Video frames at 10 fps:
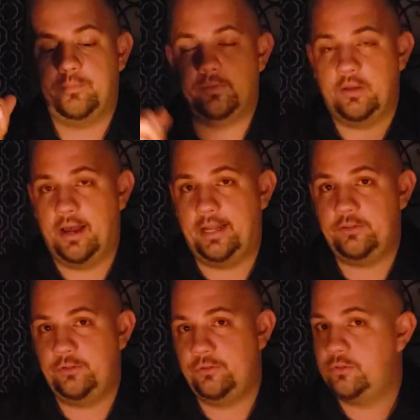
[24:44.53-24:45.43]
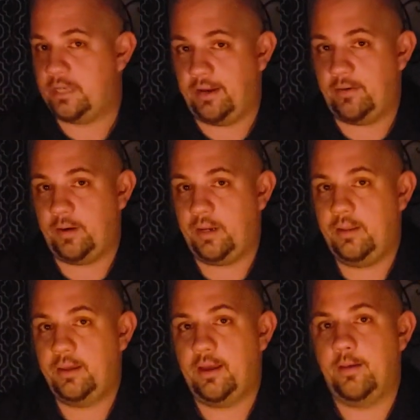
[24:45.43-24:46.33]
Not too scary.
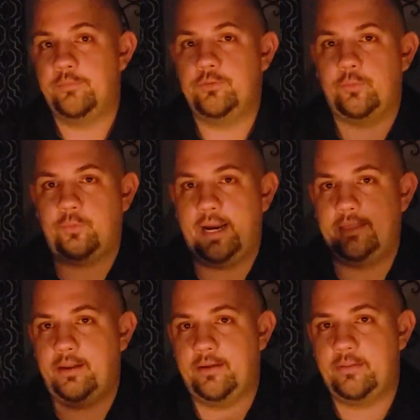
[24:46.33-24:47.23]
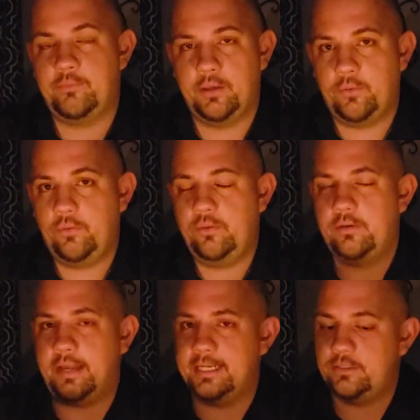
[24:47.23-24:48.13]
So right there in the middle,
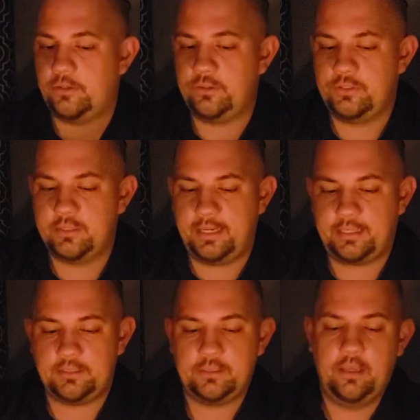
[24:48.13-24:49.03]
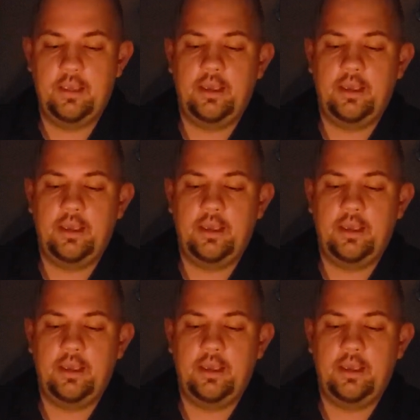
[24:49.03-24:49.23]
nice little 6.